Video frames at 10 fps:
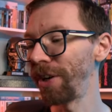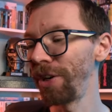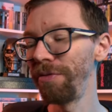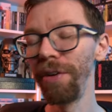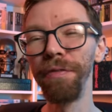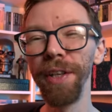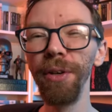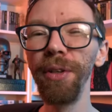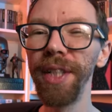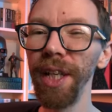I
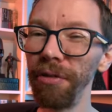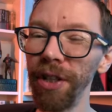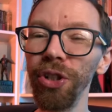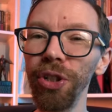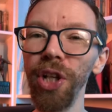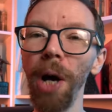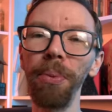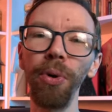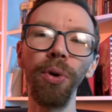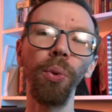reviewed the original
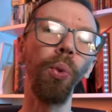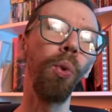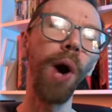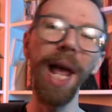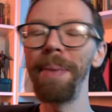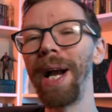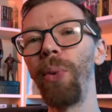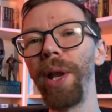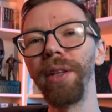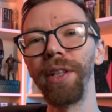Top Gun way back
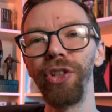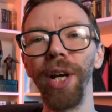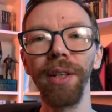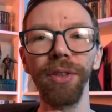when on the channel.